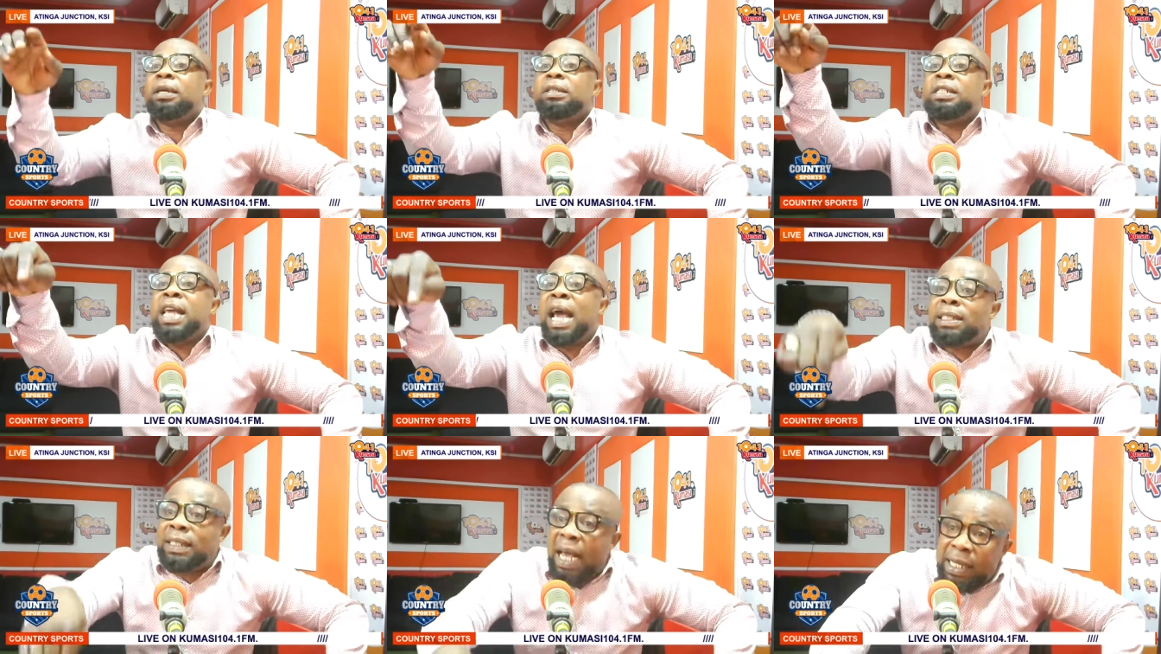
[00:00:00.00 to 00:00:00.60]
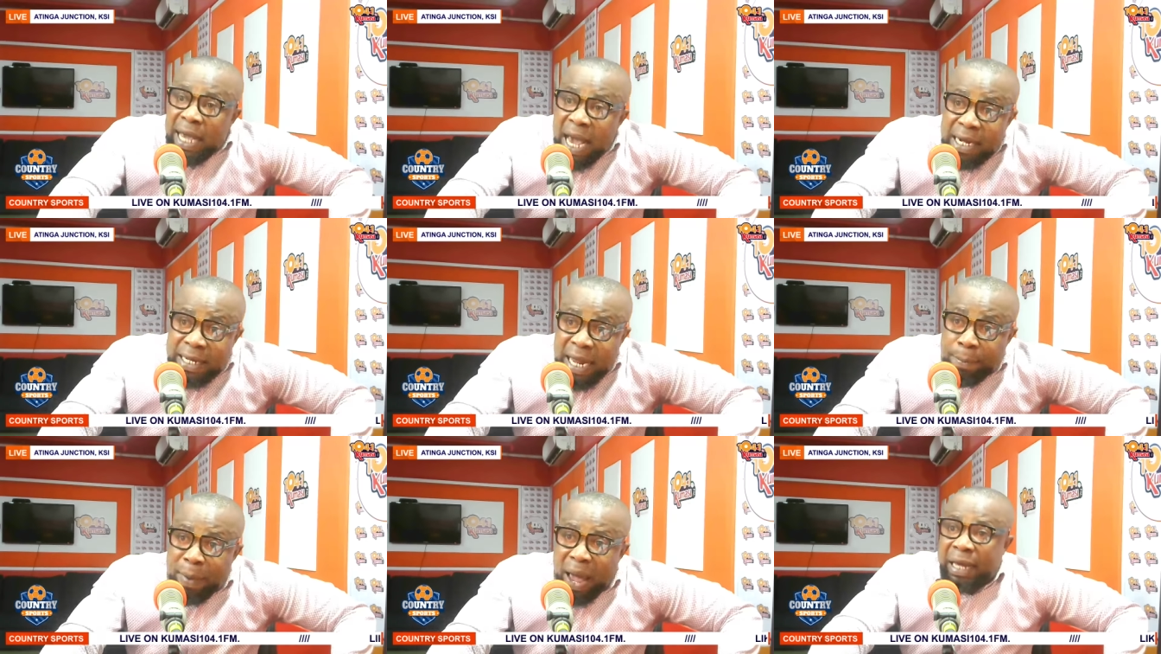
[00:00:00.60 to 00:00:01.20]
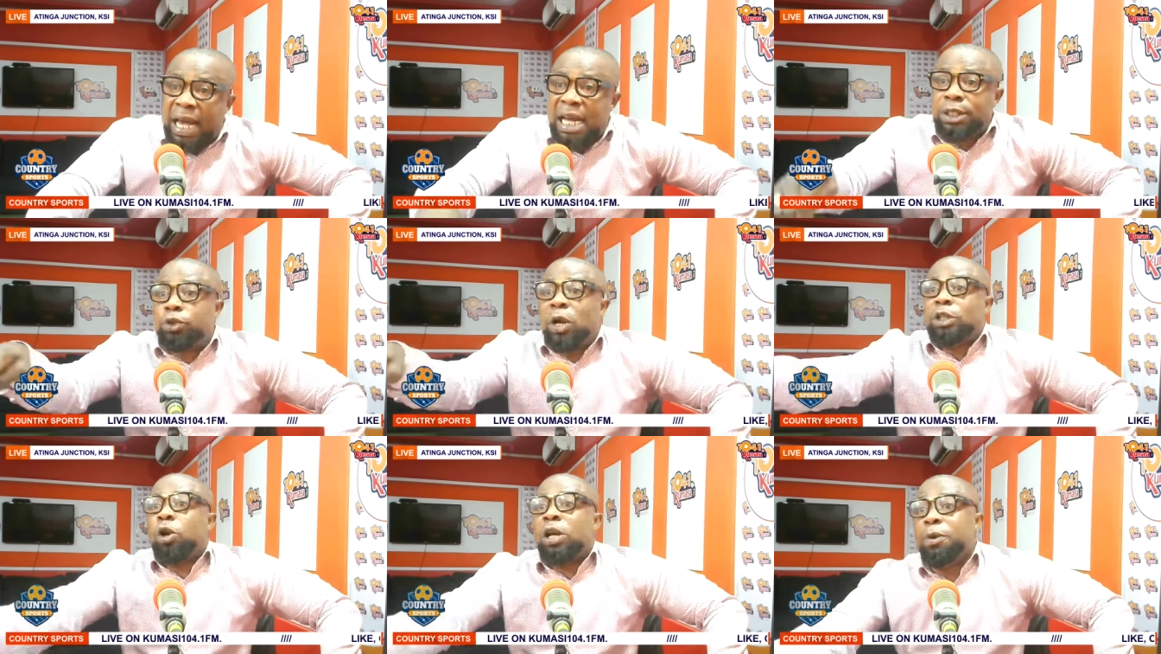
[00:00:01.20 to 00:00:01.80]
Their second game against
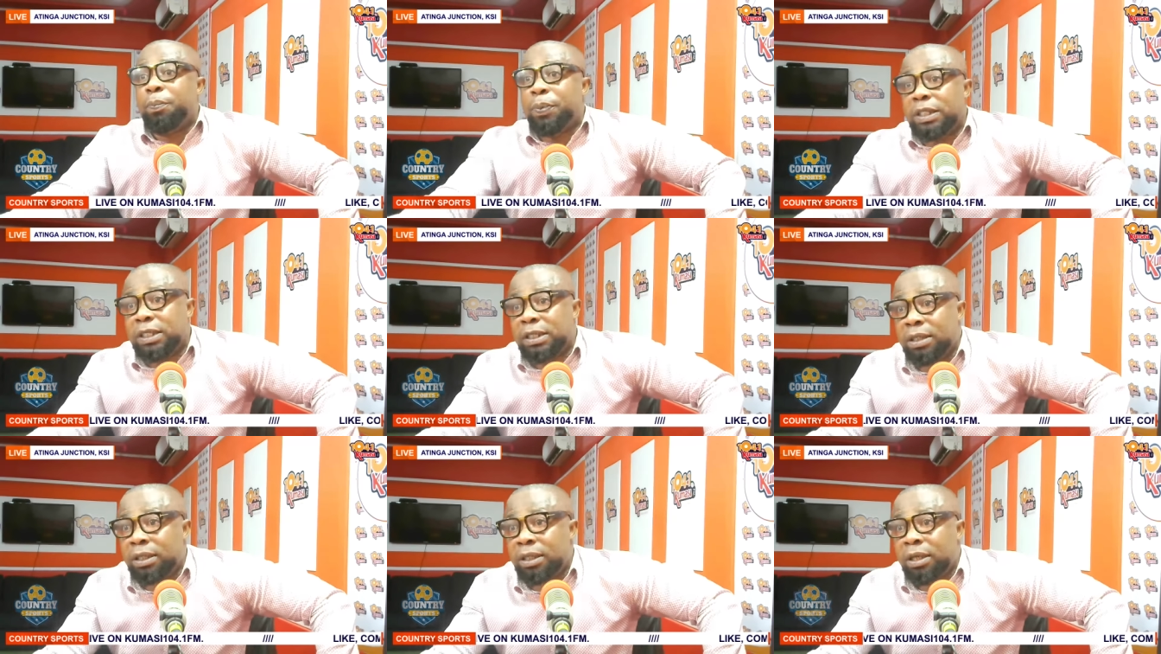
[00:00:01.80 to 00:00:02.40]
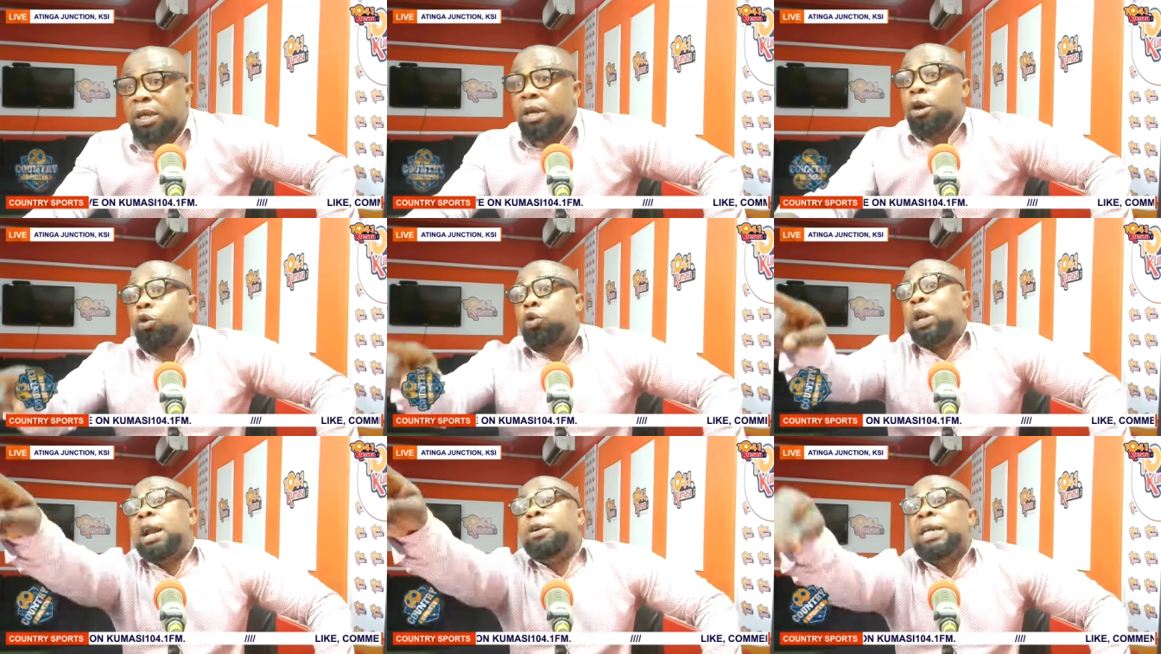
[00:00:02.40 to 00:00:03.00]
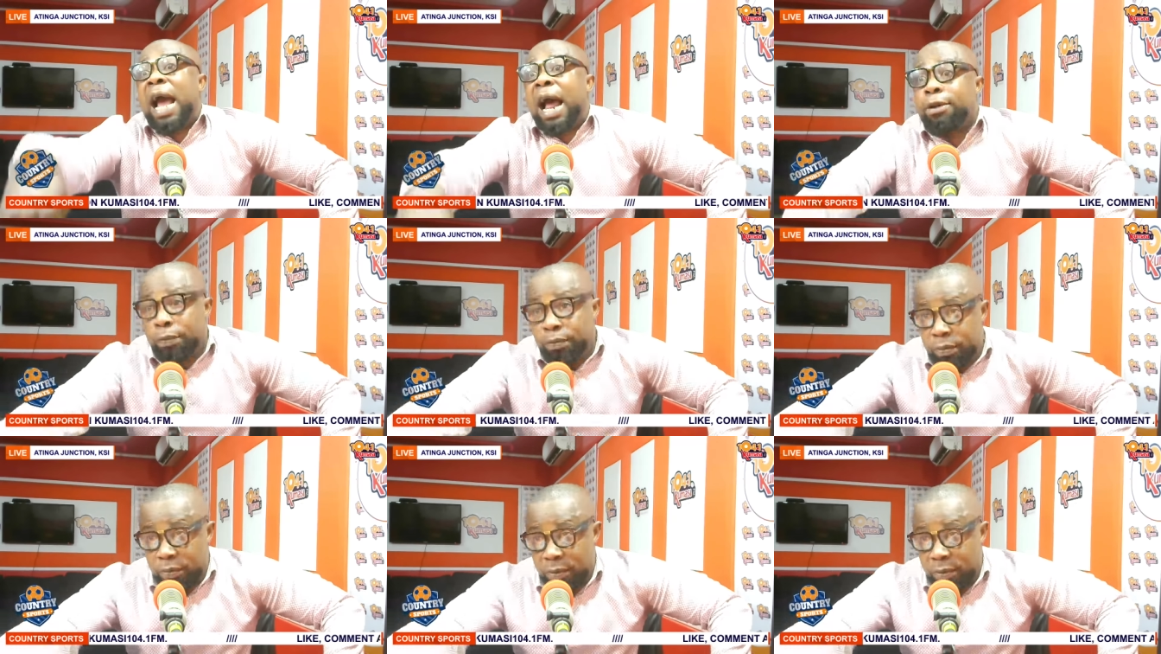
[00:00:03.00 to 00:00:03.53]
Great Olympics. Yeah. Kuradu Yadam.